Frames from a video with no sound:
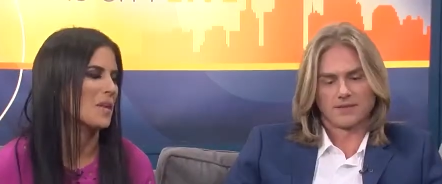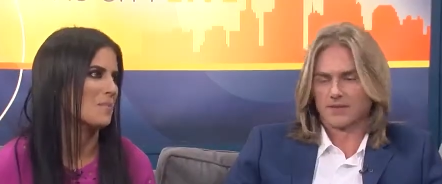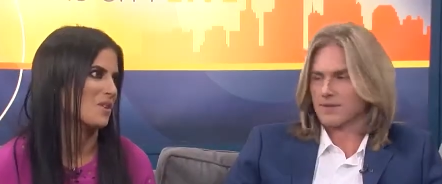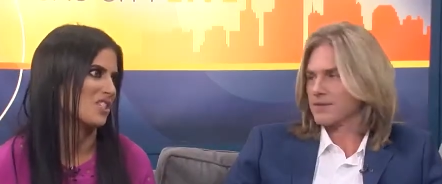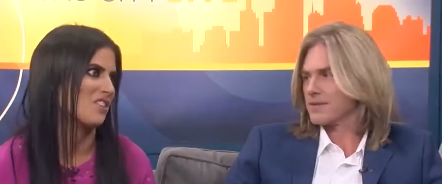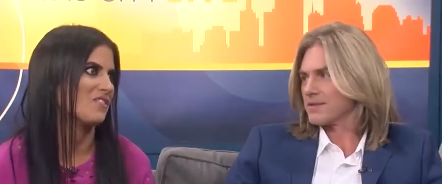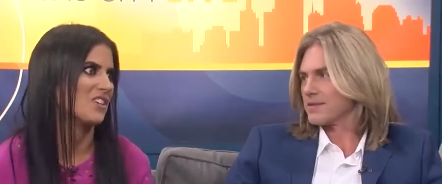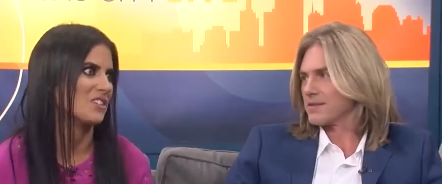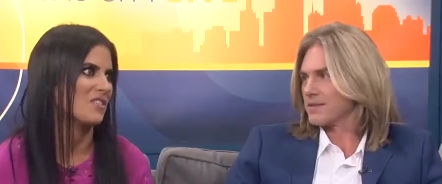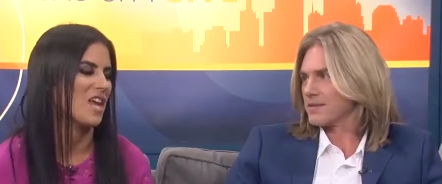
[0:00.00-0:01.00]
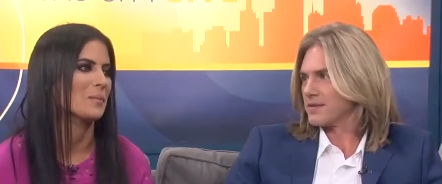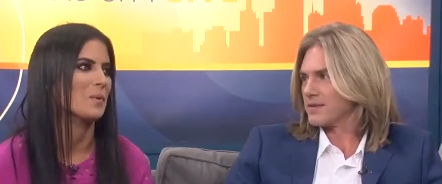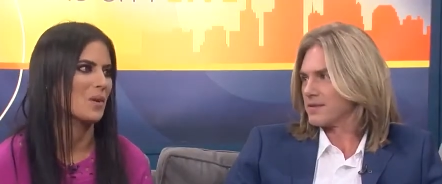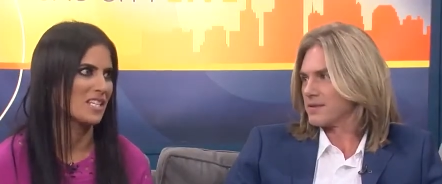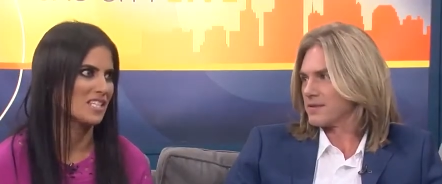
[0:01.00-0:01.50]
Speaker 1: on the emerging field of
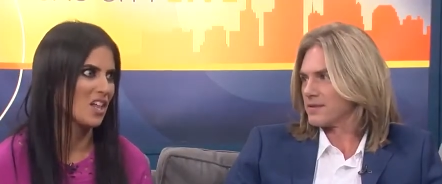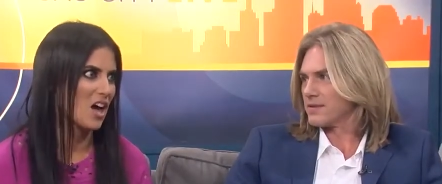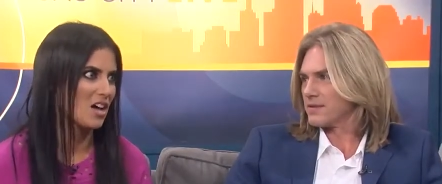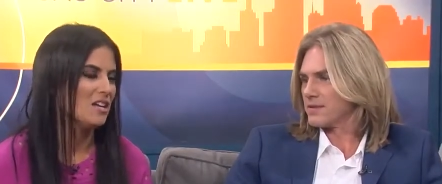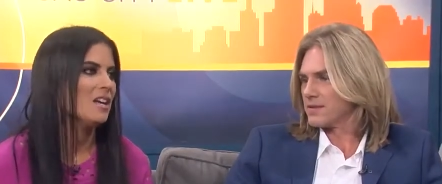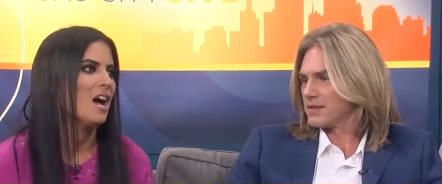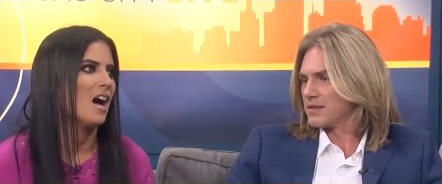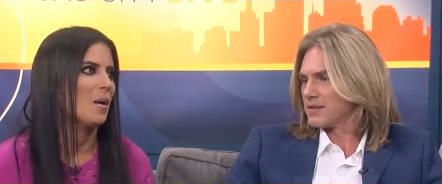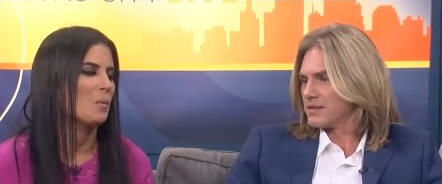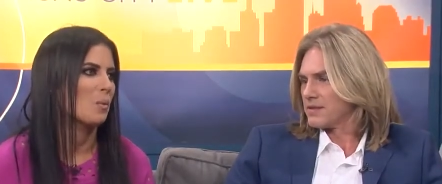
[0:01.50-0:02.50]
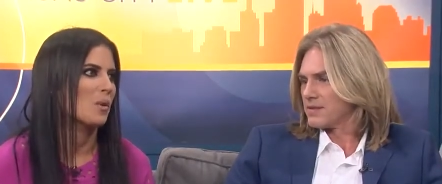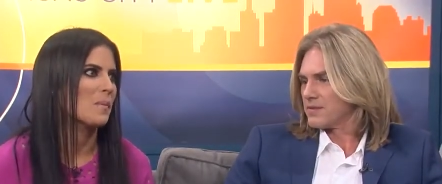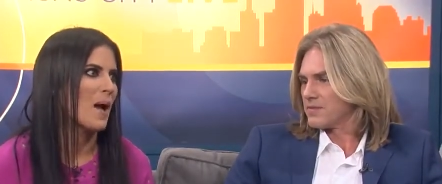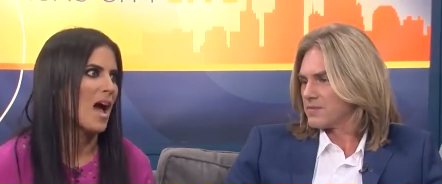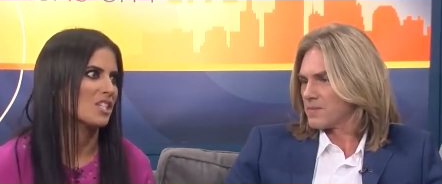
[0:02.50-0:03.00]
animal rights law. Um, we're really
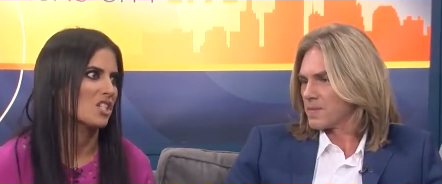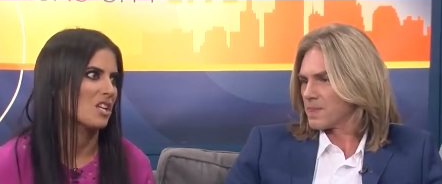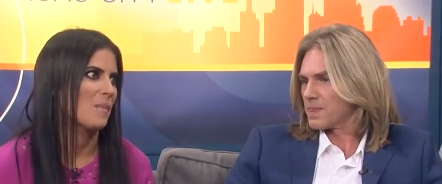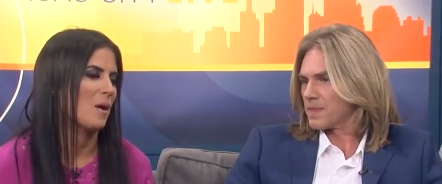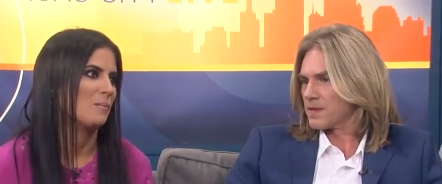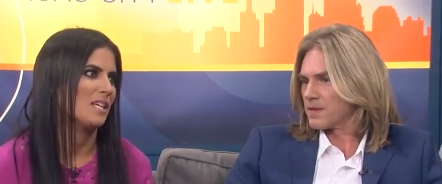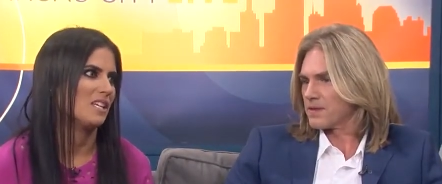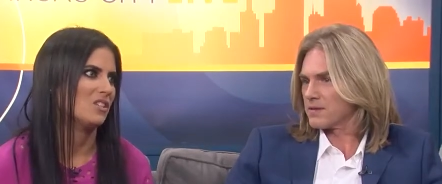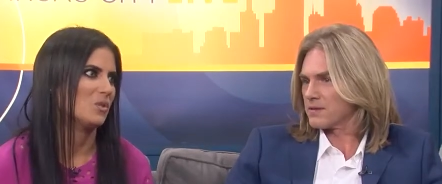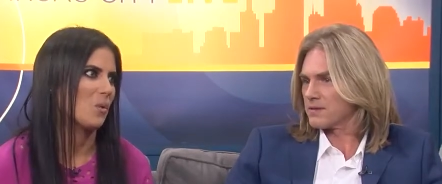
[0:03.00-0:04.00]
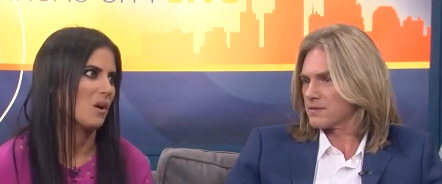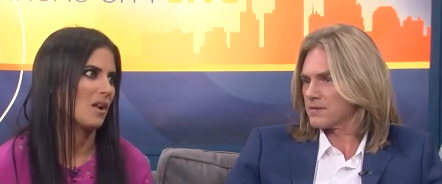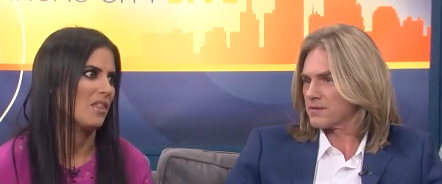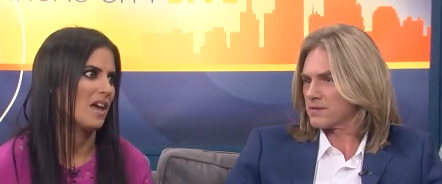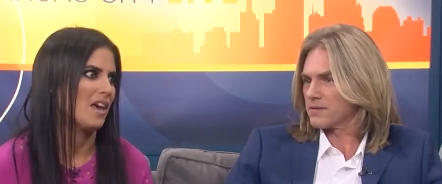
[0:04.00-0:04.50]
passionate about making sure
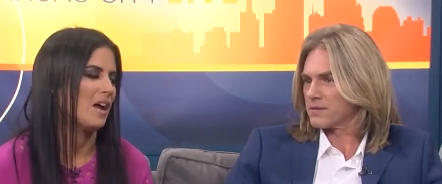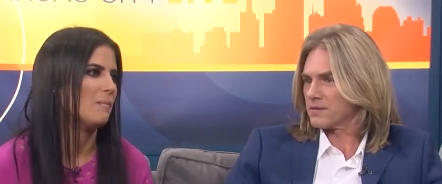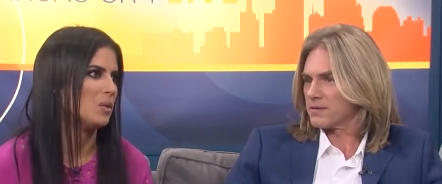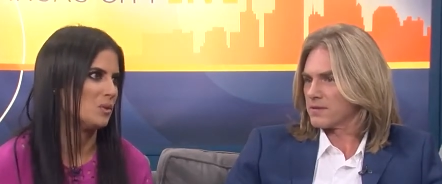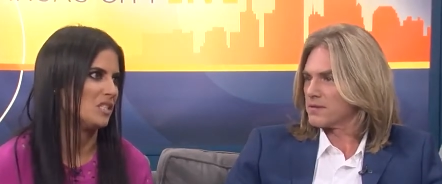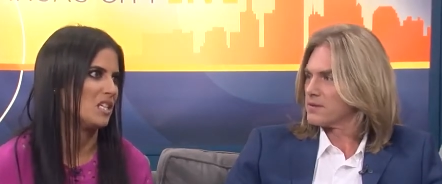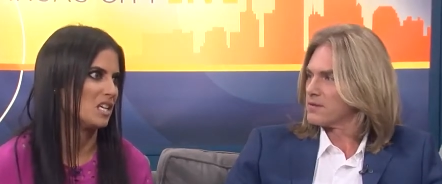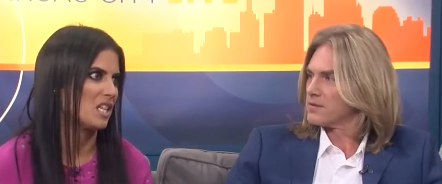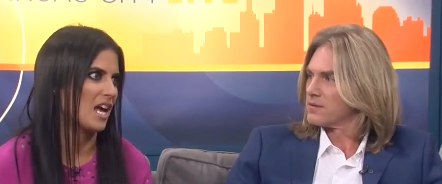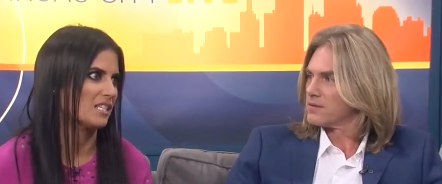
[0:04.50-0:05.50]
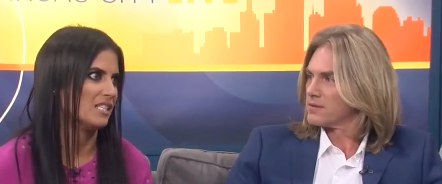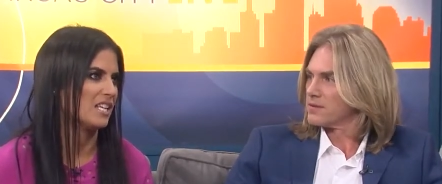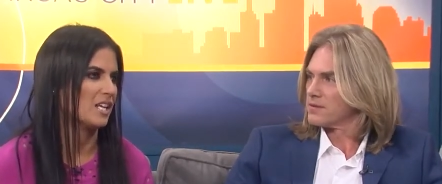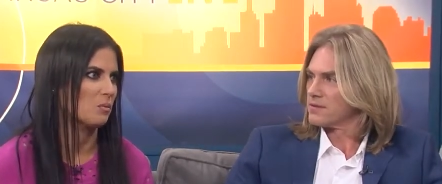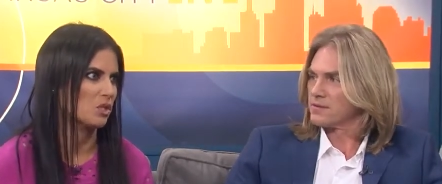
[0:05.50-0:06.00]
that abuse and neglect is
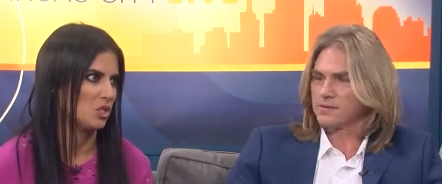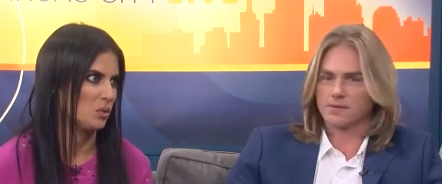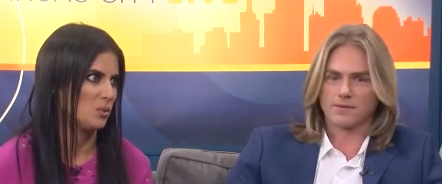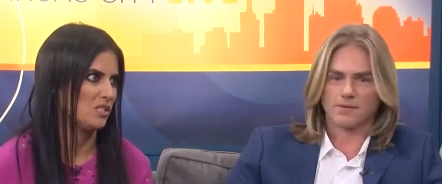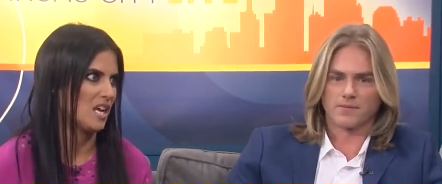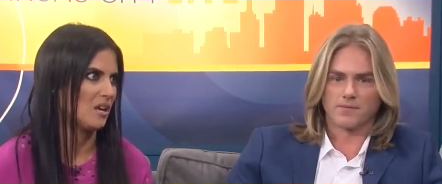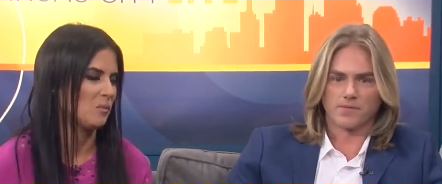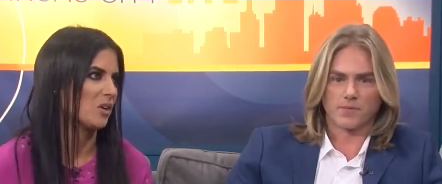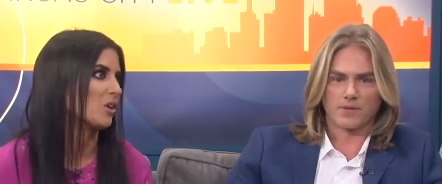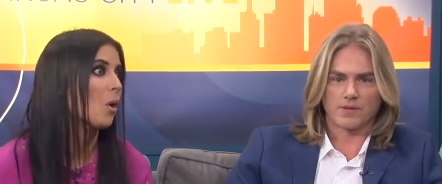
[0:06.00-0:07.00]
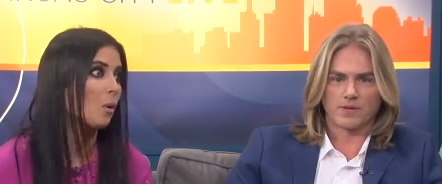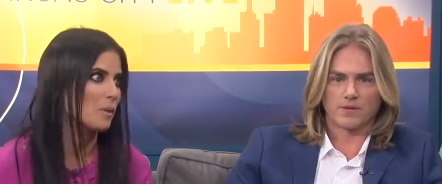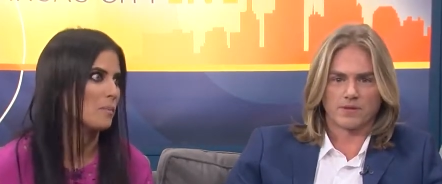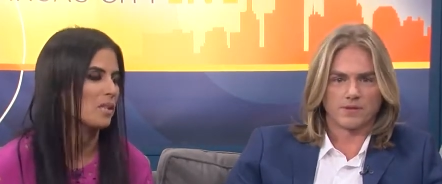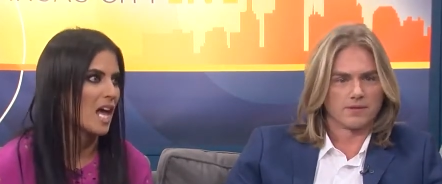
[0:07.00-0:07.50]
getting reduced, and we're gonna hold
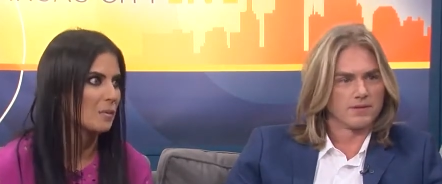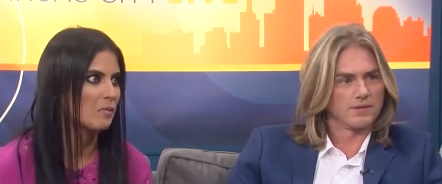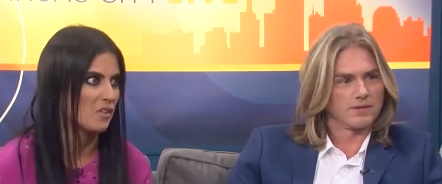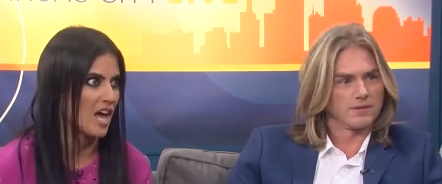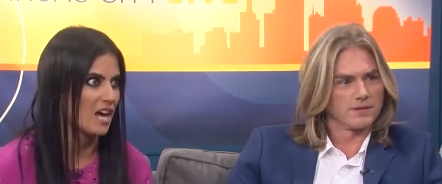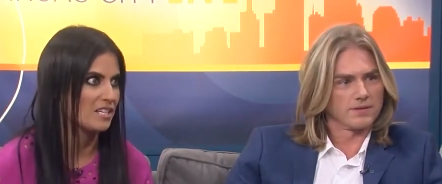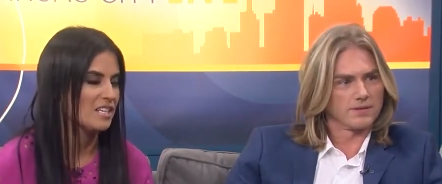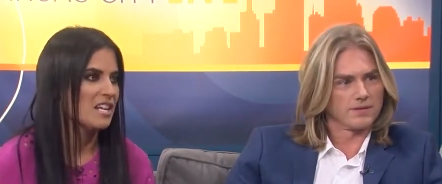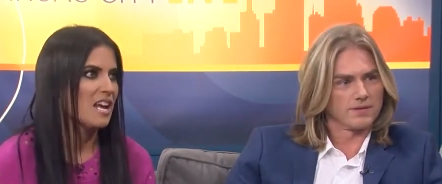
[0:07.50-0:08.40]
people liable for that.